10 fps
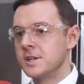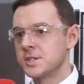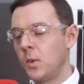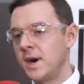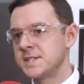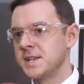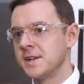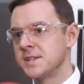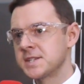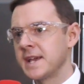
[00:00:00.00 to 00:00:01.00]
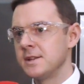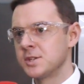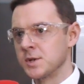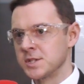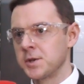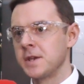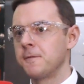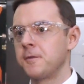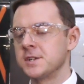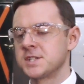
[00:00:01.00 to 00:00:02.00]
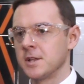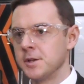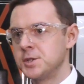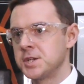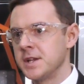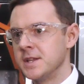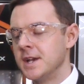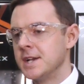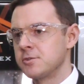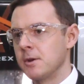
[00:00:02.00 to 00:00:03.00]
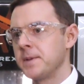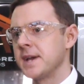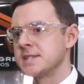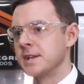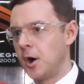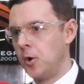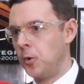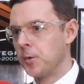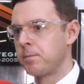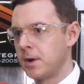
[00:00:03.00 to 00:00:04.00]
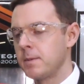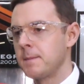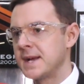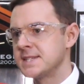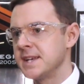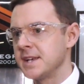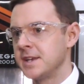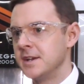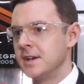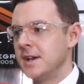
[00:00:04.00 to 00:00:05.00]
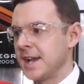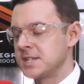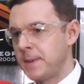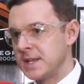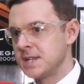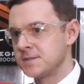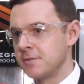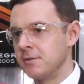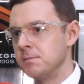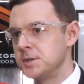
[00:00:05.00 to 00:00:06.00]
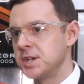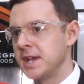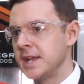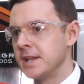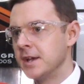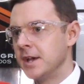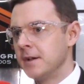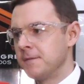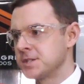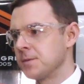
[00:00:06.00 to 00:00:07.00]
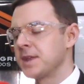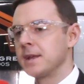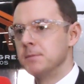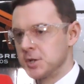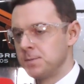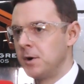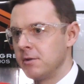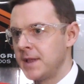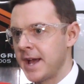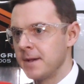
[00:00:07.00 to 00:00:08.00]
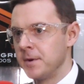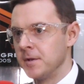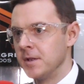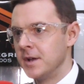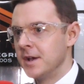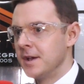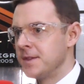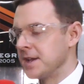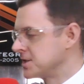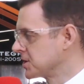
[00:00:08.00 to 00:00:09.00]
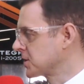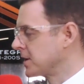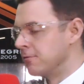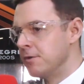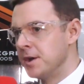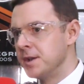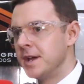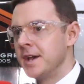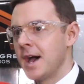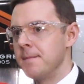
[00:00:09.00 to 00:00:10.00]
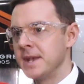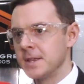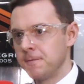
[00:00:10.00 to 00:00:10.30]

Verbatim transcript: So Wye Cylinders came to us looking for a solution to replace an old, problematic, expensive to run machine for something much more reliable that is just going to run and meet the